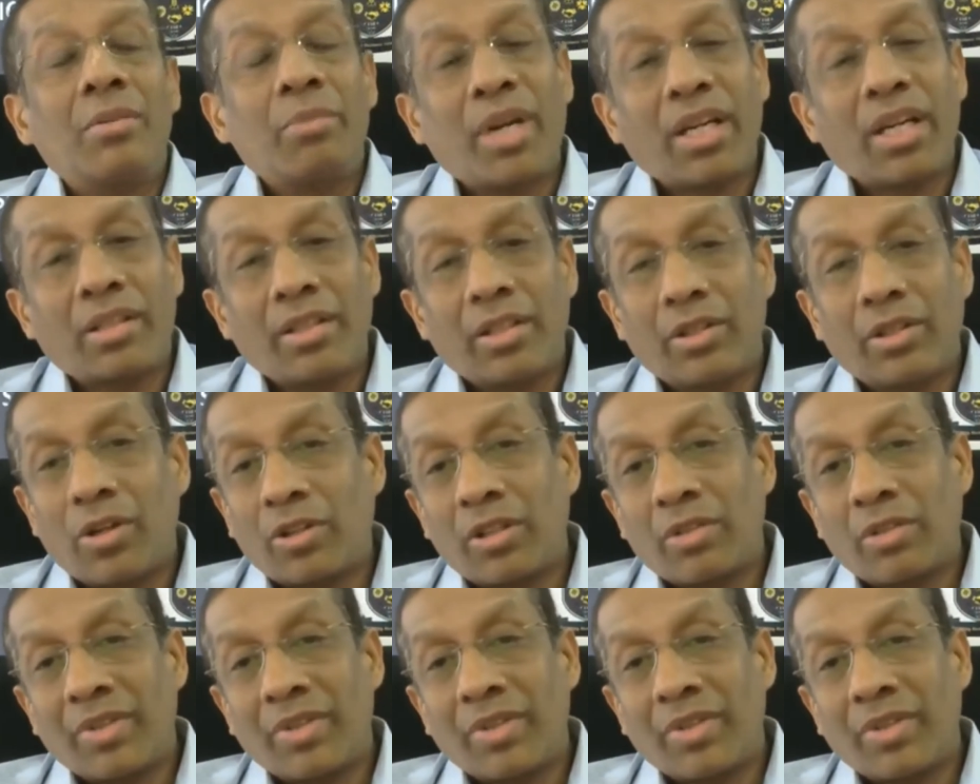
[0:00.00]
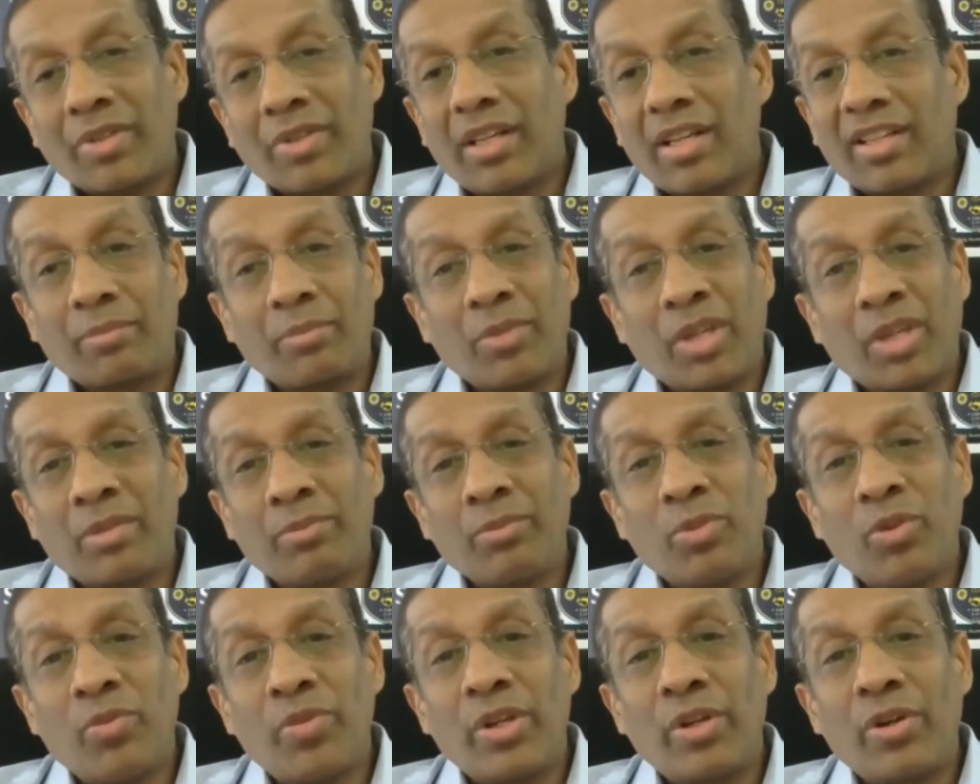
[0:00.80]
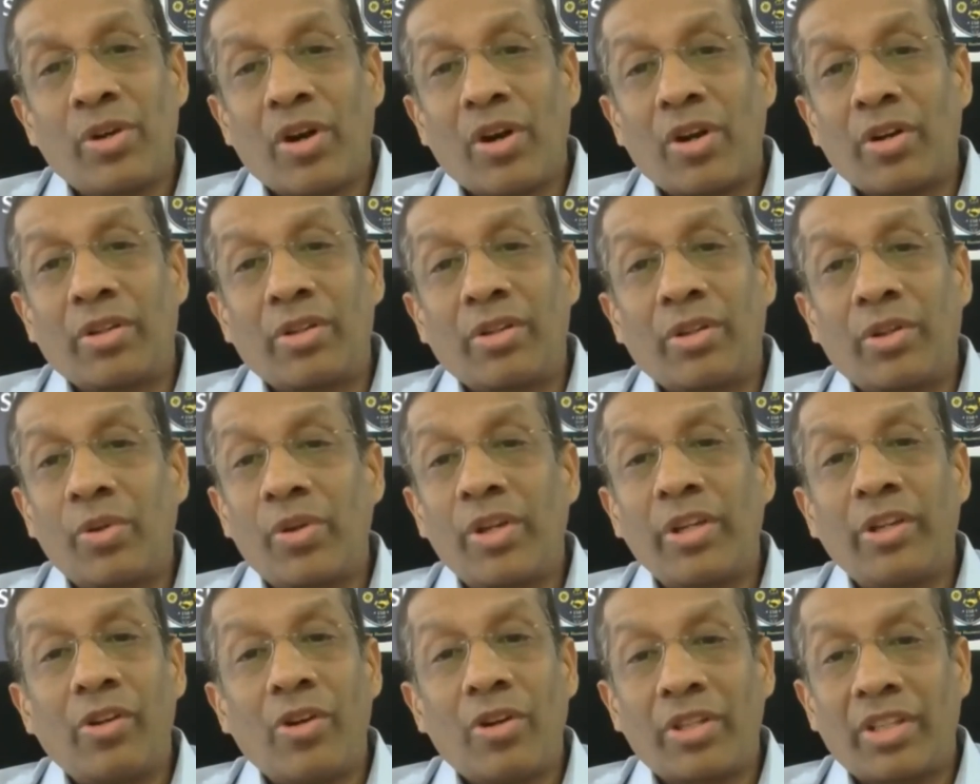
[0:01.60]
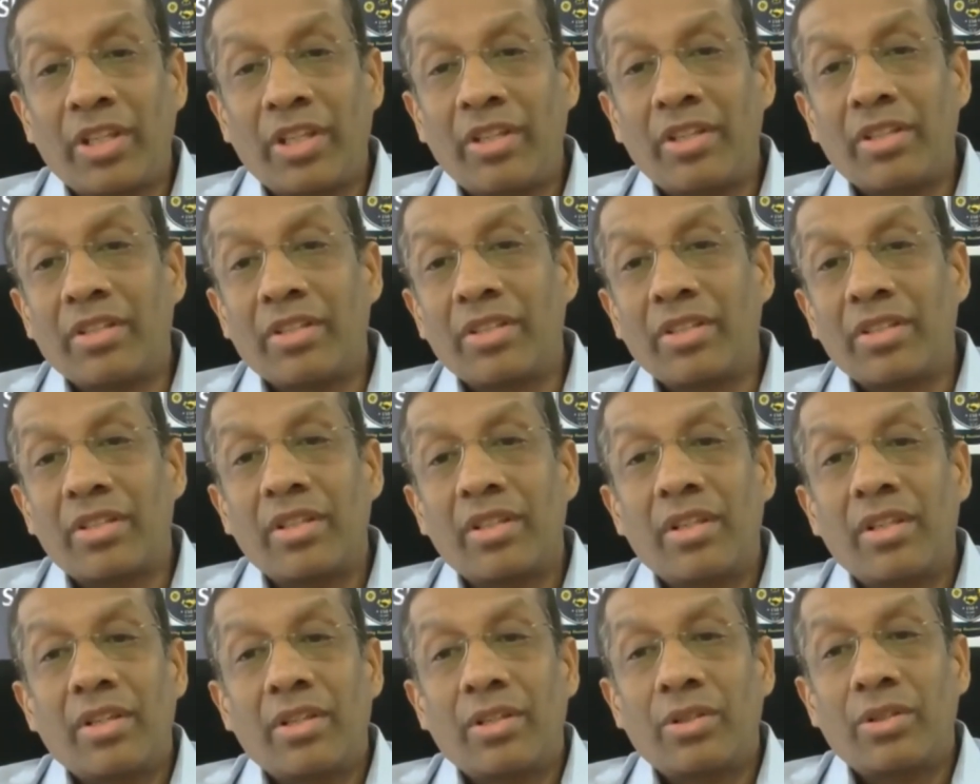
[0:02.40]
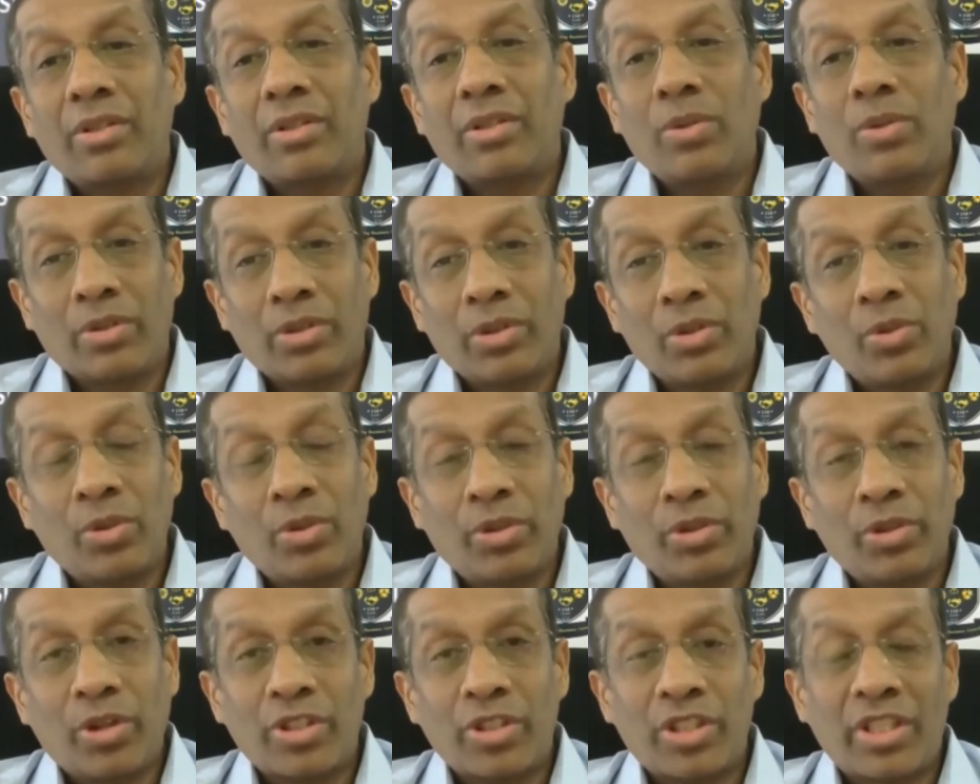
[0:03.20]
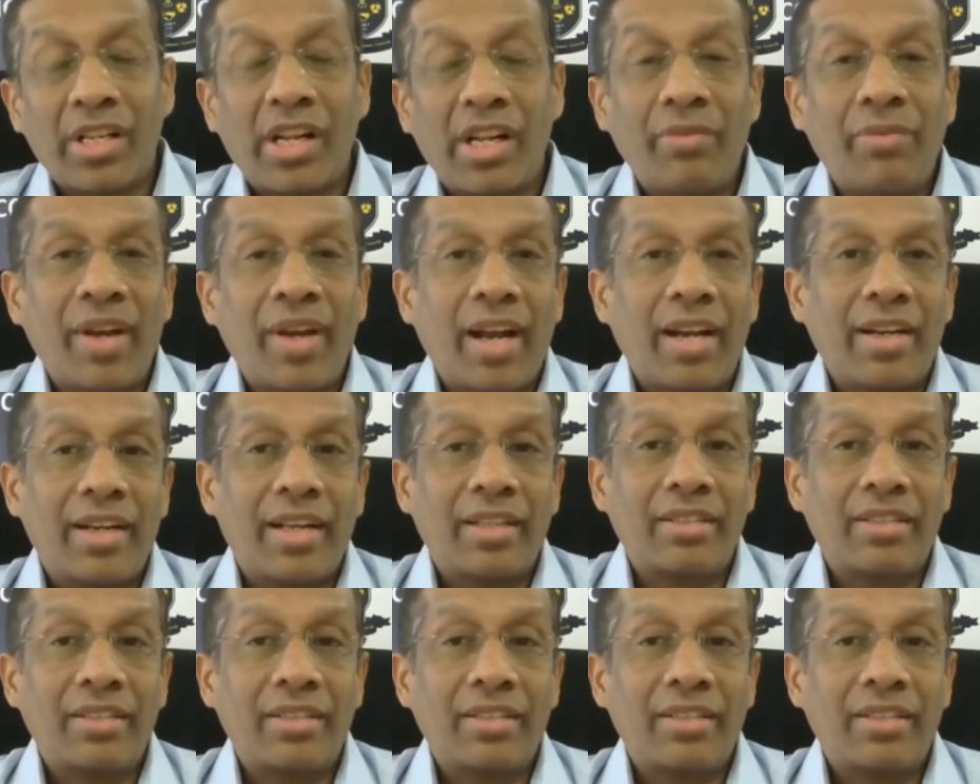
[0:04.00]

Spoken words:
But Dr. Vandana, moving on, during your teens, you yourself had